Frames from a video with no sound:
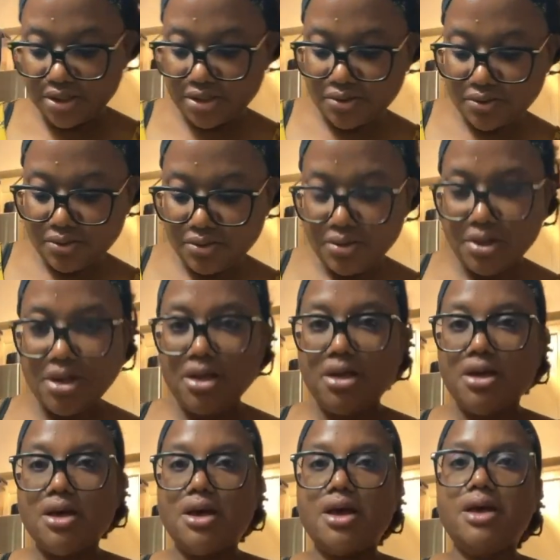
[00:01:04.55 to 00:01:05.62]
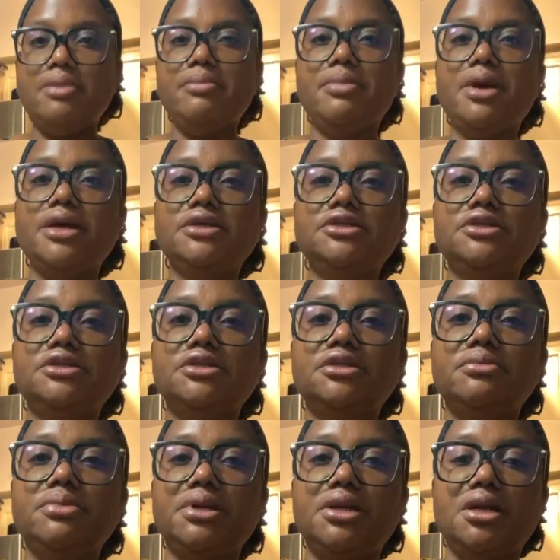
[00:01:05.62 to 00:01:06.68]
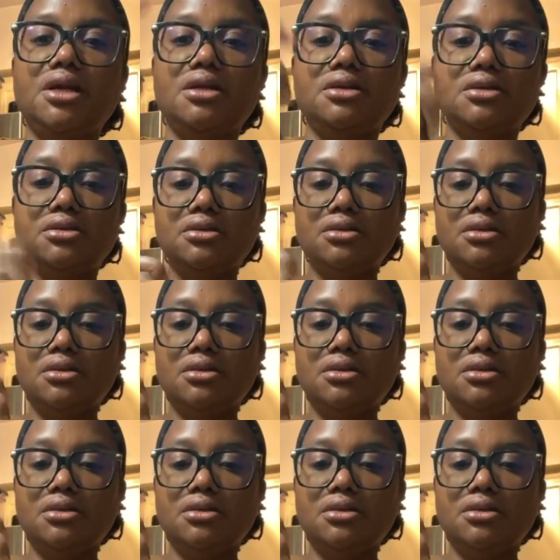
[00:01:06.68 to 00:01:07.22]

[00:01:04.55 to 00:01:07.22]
too. I mashed the banana.